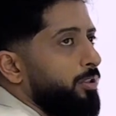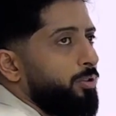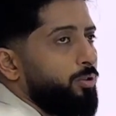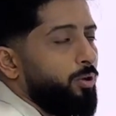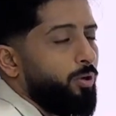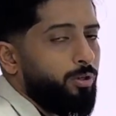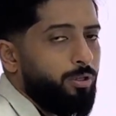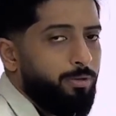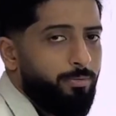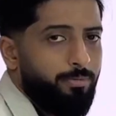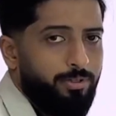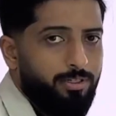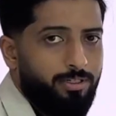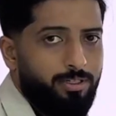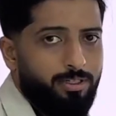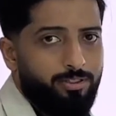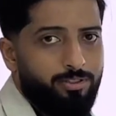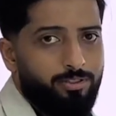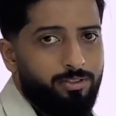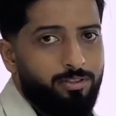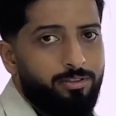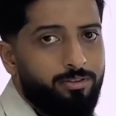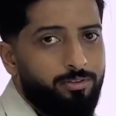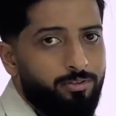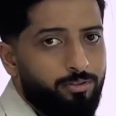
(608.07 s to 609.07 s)

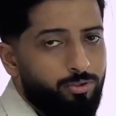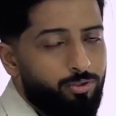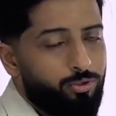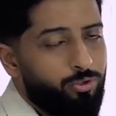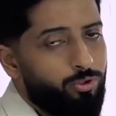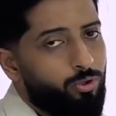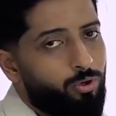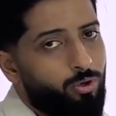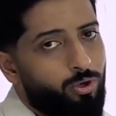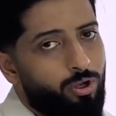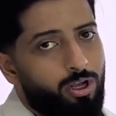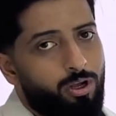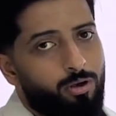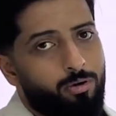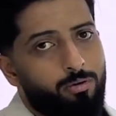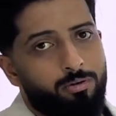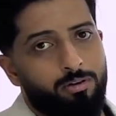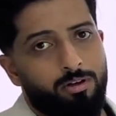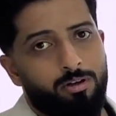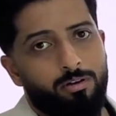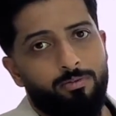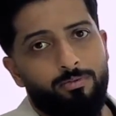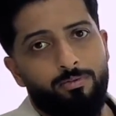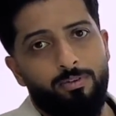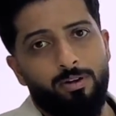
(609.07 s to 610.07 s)
documentation, you saw how
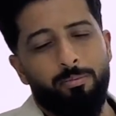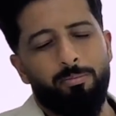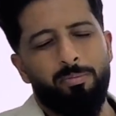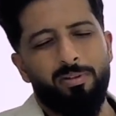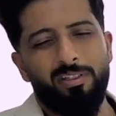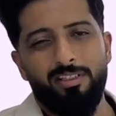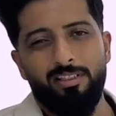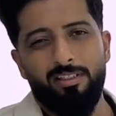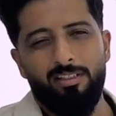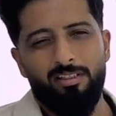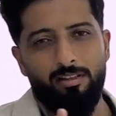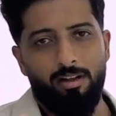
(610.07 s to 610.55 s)
a flip is